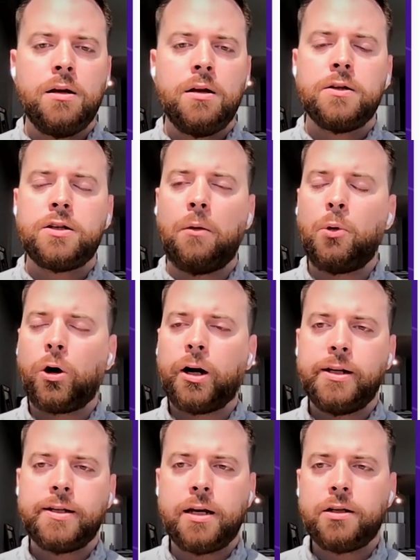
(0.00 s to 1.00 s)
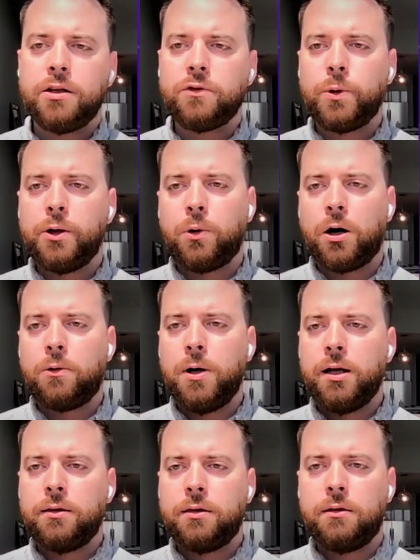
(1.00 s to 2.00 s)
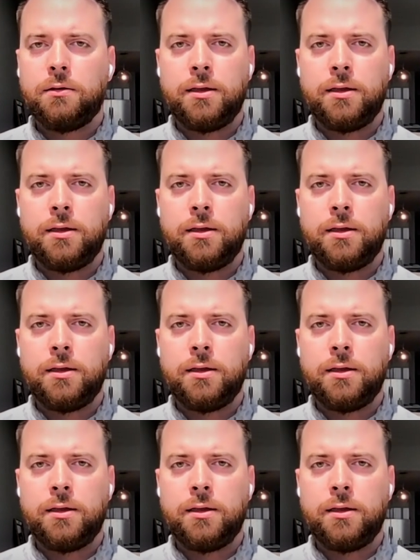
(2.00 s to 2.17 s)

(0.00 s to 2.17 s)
Some organizations we work with,